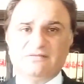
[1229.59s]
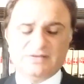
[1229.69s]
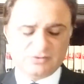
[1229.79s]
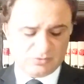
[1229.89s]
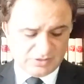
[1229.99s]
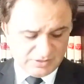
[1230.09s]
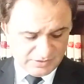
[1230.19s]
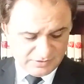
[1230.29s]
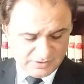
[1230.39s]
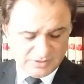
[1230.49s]

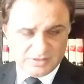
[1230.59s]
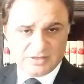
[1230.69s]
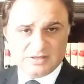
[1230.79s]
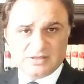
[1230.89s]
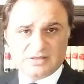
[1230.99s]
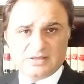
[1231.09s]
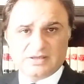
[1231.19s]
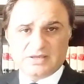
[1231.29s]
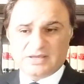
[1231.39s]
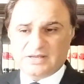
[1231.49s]
eventualities.
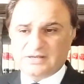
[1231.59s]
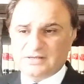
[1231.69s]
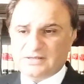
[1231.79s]
And